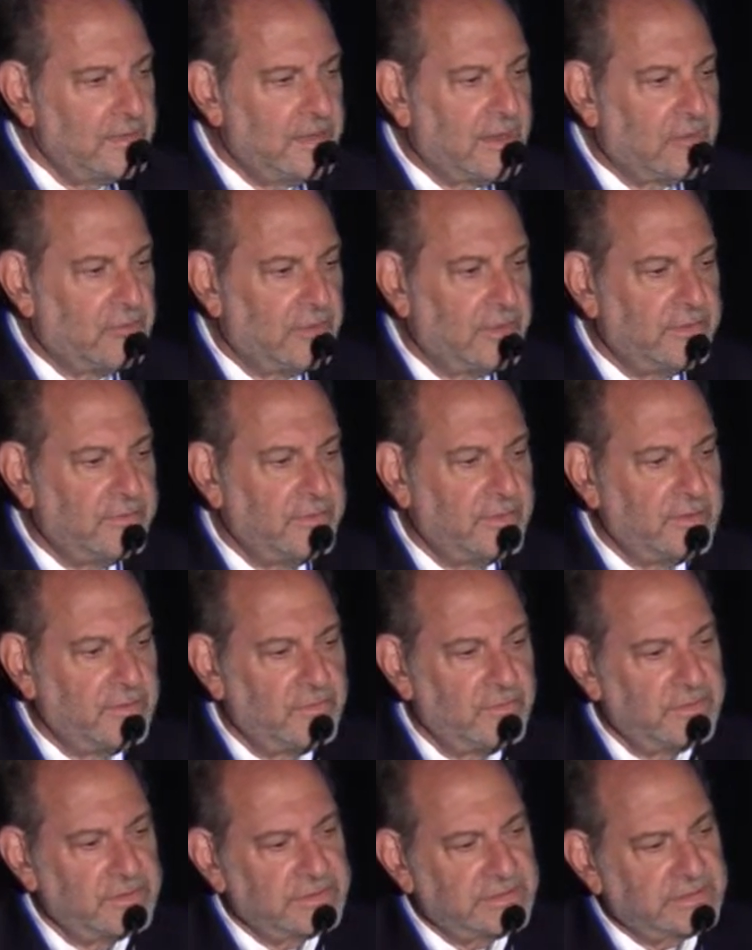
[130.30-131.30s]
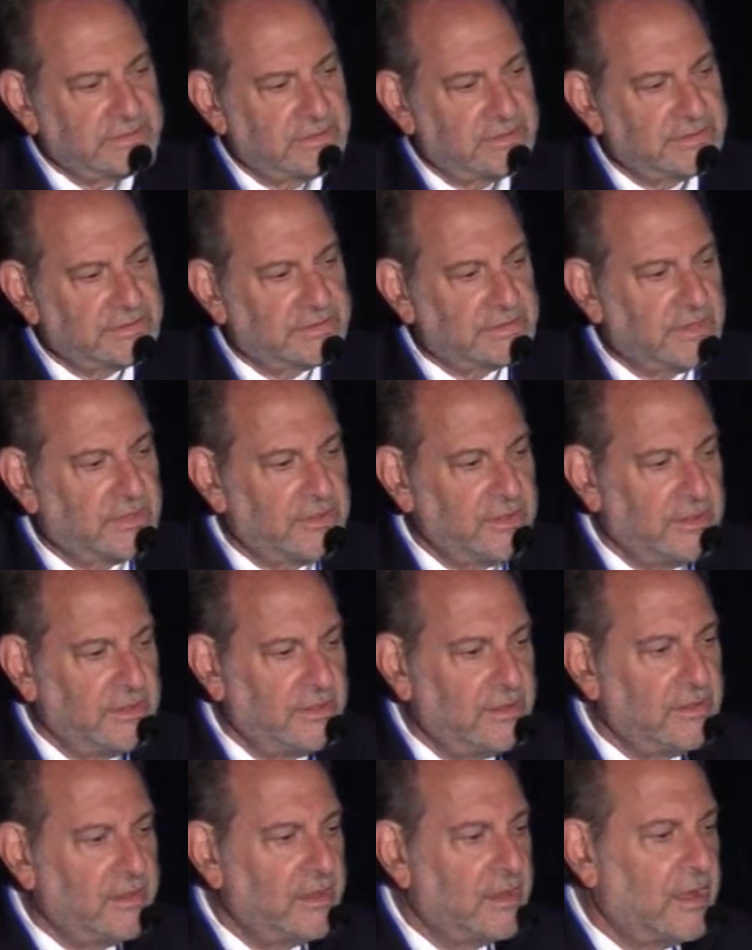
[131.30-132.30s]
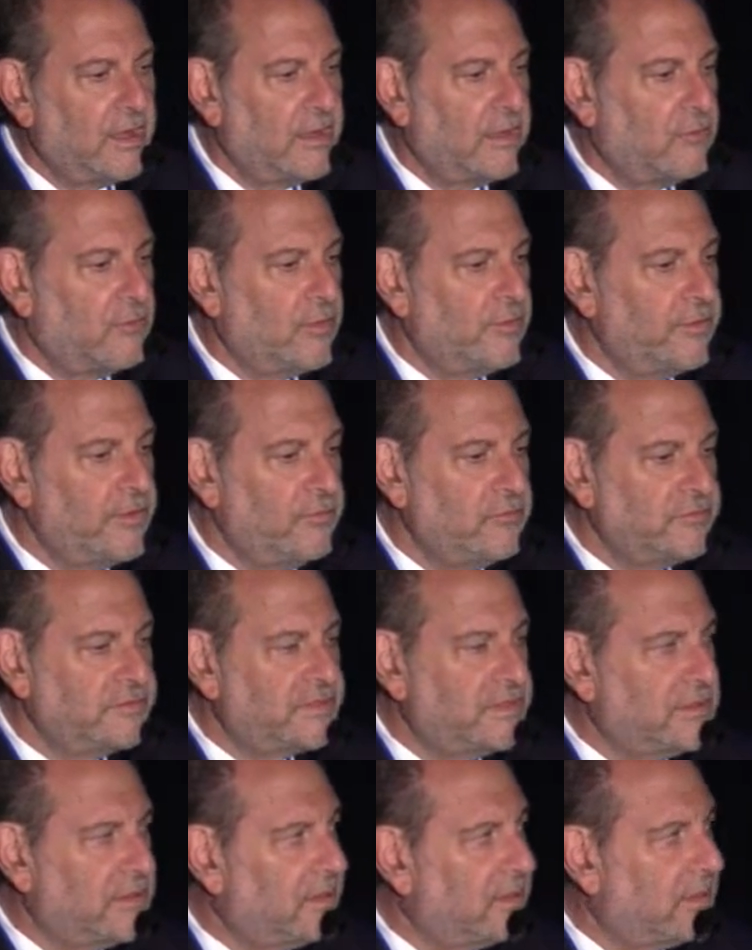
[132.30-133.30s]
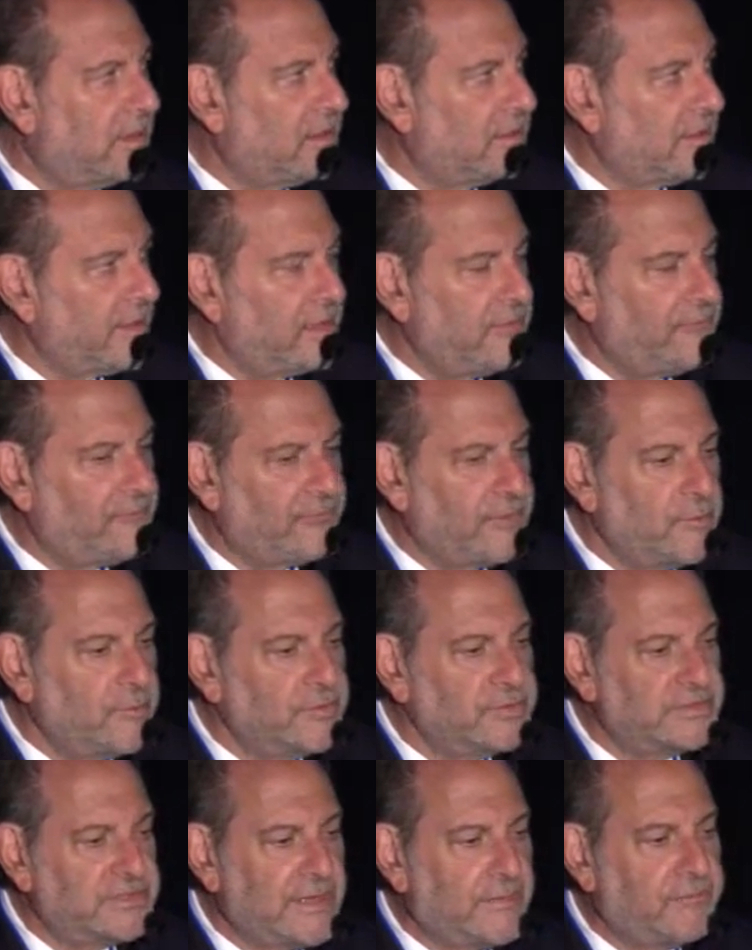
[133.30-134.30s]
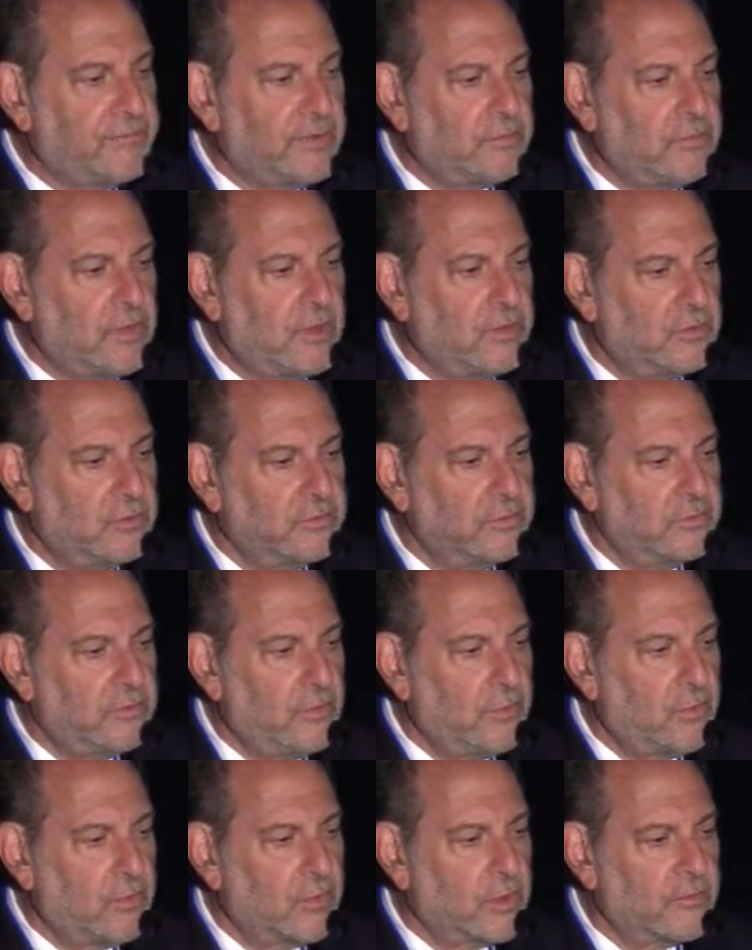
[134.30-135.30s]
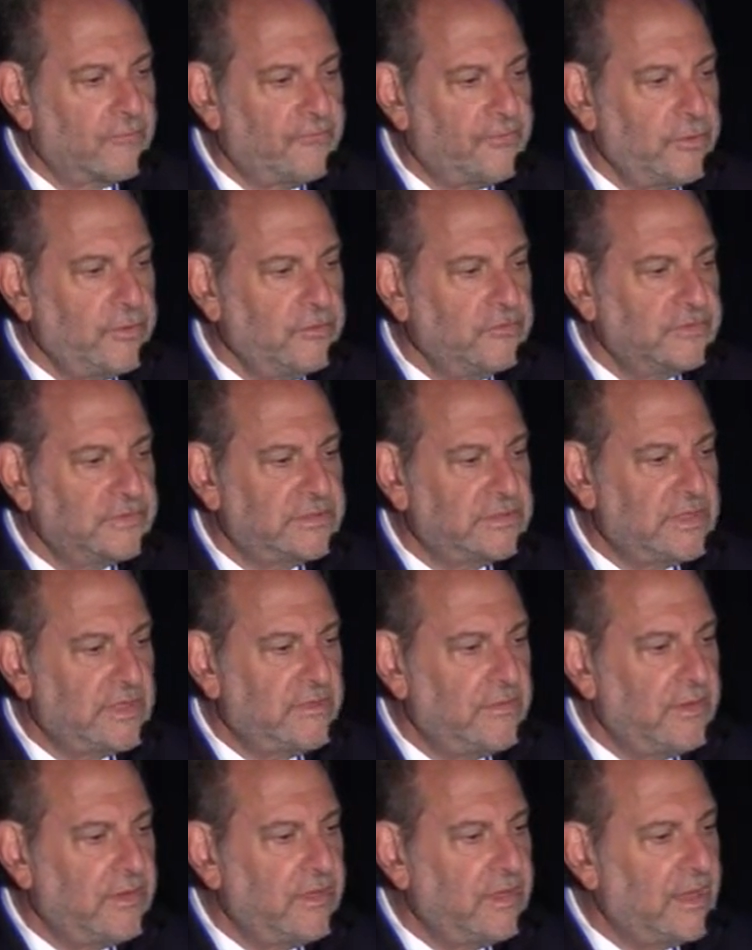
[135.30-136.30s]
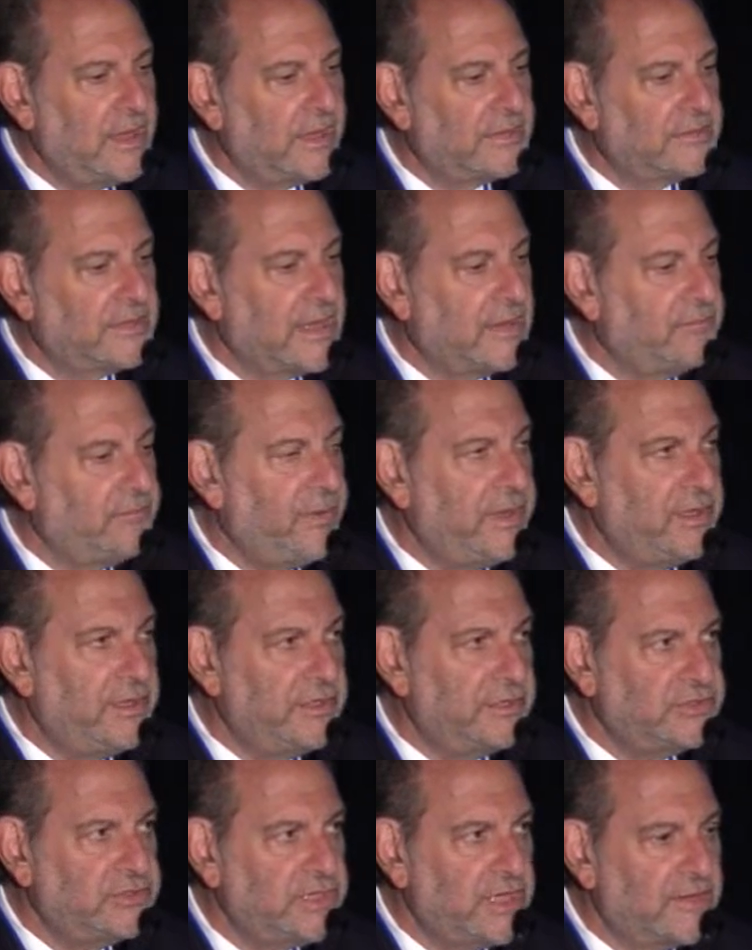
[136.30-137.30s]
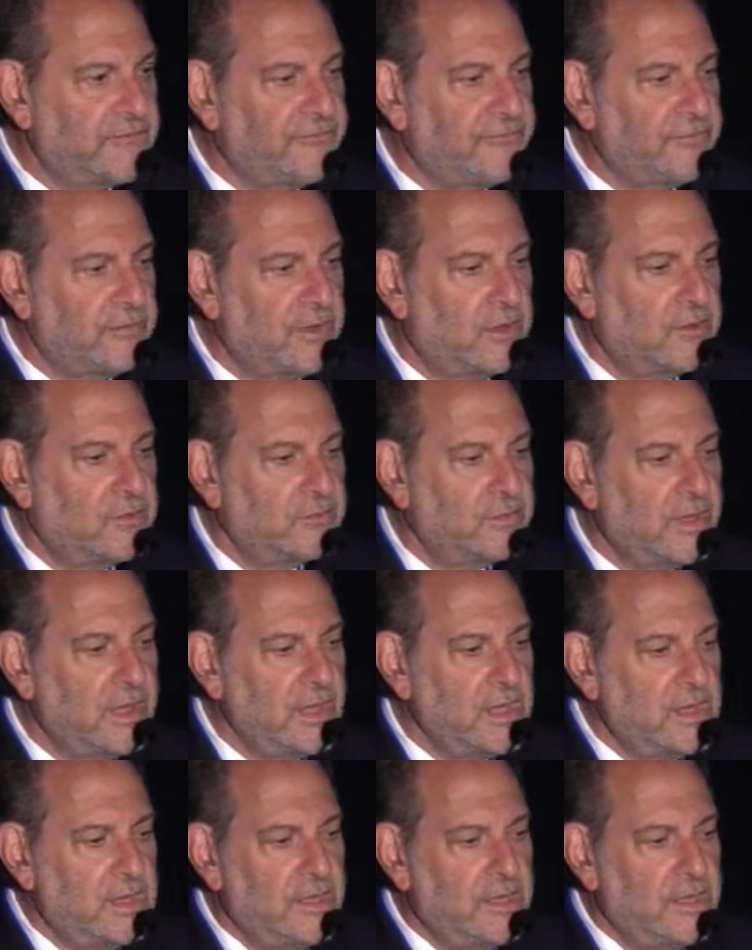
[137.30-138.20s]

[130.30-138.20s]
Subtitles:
Now, in this study, when you used aflibercept alone, or if you used the anti-PDGF alone,